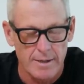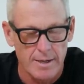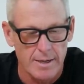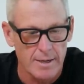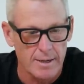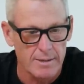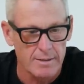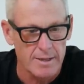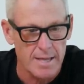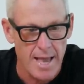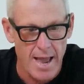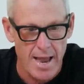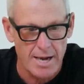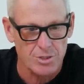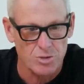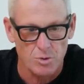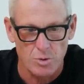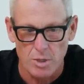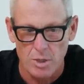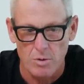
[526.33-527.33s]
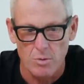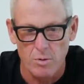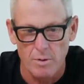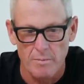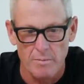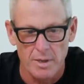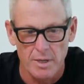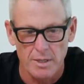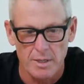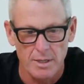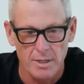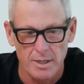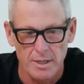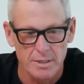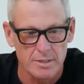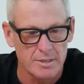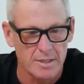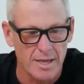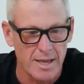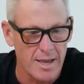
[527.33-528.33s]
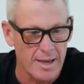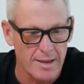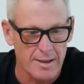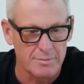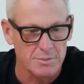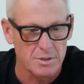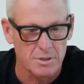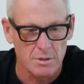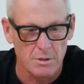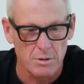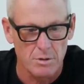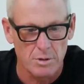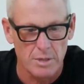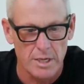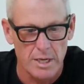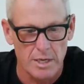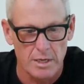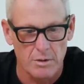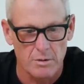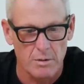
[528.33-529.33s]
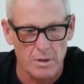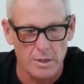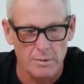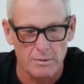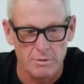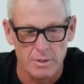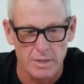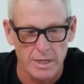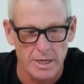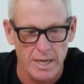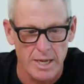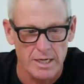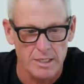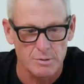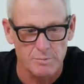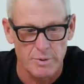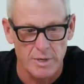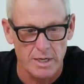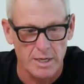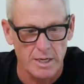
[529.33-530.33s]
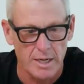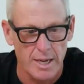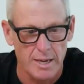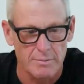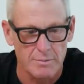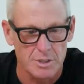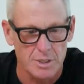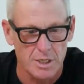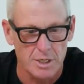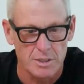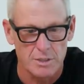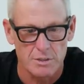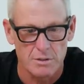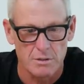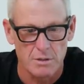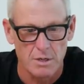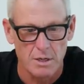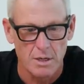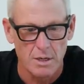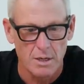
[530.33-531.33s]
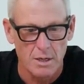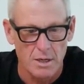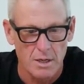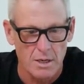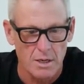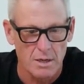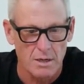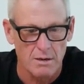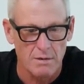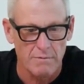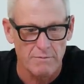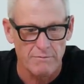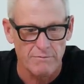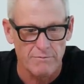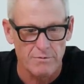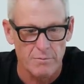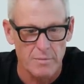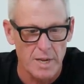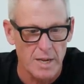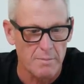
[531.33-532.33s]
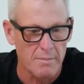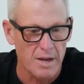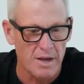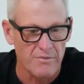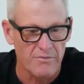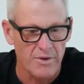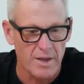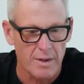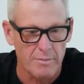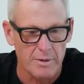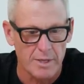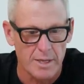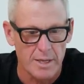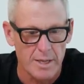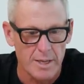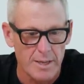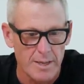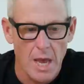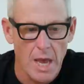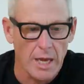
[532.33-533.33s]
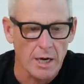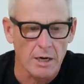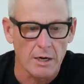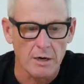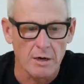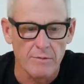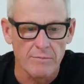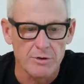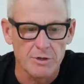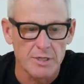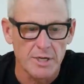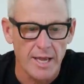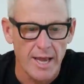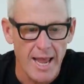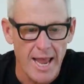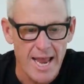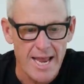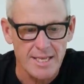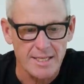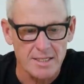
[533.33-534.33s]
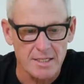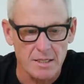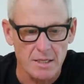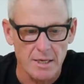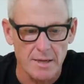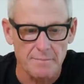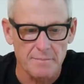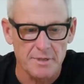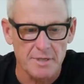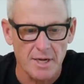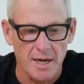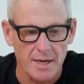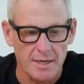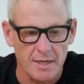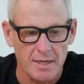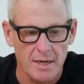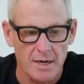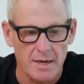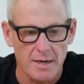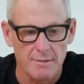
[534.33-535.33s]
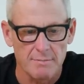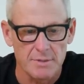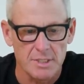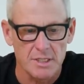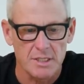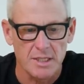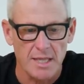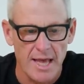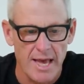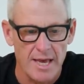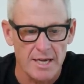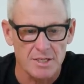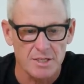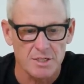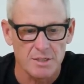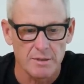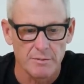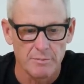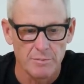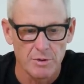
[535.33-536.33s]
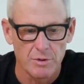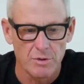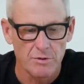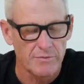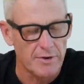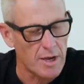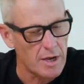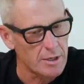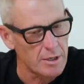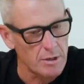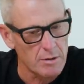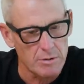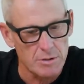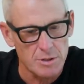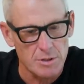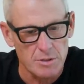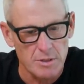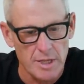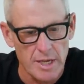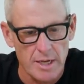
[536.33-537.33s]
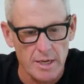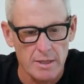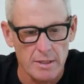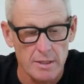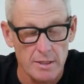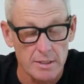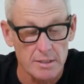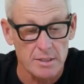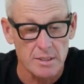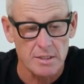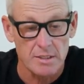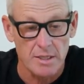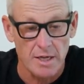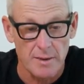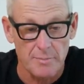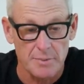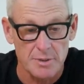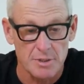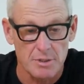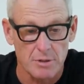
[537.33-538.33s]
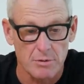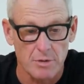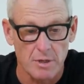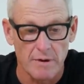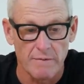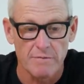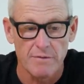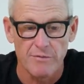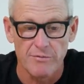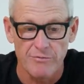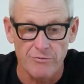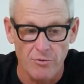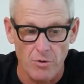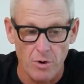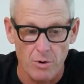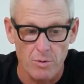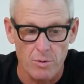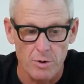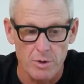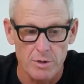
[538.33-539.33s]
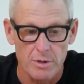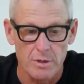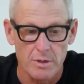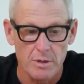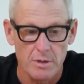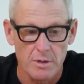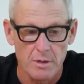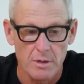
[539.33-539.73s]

uh, the actual equipment is absolutely incredible. It has been a game changer uh, for me and my family. Head on over to 8sleep.com slash the move. Now, I know what you're thinking. This is an episode of The Forward,